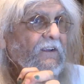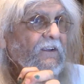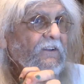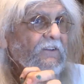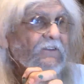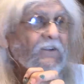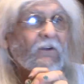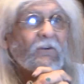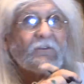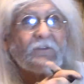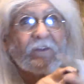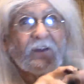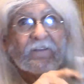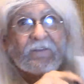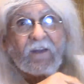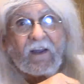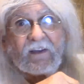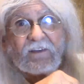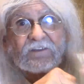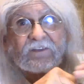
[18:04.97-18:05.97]
So that
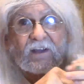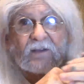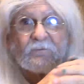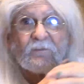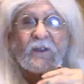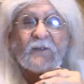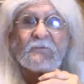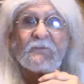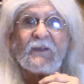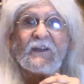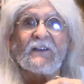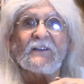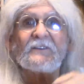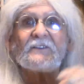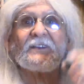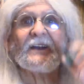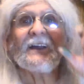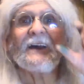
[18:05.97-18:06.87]
they send me pins